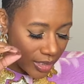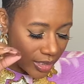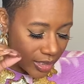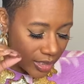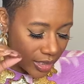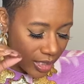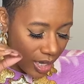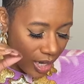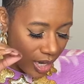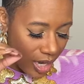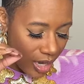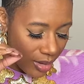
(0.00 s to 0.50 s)

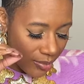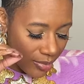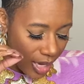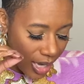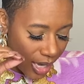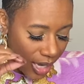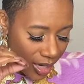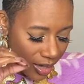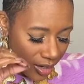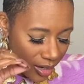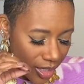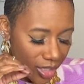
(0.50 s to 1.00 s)
some
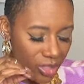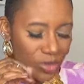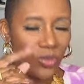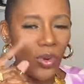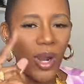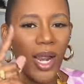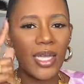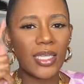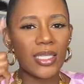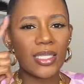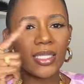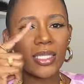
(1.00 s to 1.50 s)
areas where
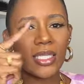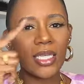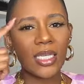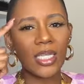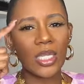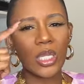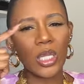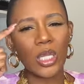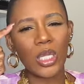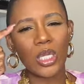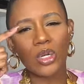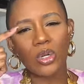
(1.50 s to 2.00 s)
I see a
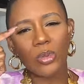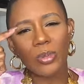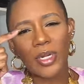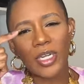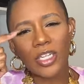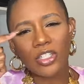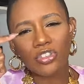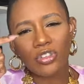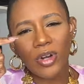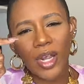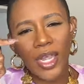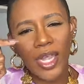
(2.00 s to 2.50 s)
little bit
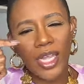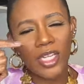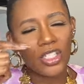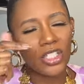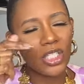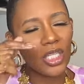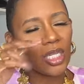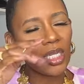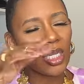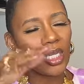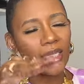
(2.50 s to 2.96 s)
of striation.